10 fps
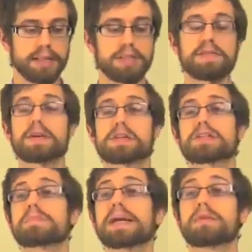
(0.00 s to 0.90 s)
And these
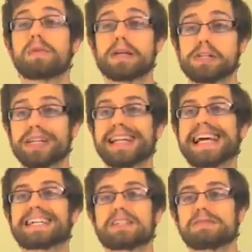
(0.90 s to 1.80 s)
functions make reishi
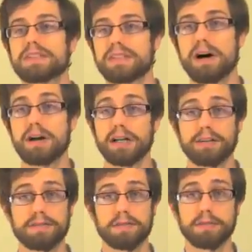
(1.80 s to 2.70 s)
an excellent
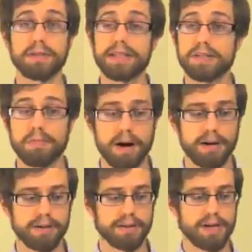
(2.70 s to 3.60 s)
tonic for really these
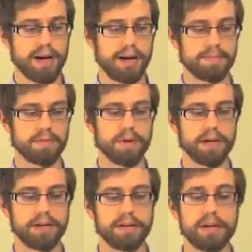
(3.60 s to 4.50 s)
modern times
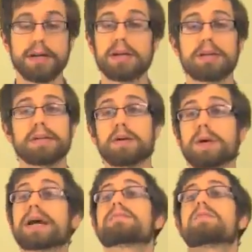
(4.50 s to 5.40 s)
when
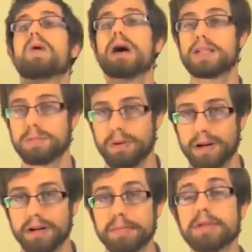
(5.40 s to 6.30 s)
we have
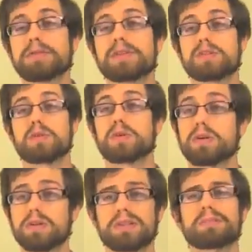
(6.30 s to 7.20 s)
widespread immune
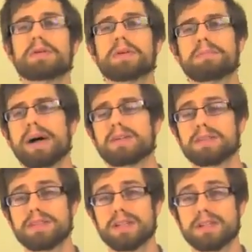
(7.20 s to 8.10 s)
disorders, immune
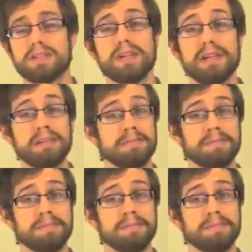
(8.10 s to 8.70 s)
imbalances,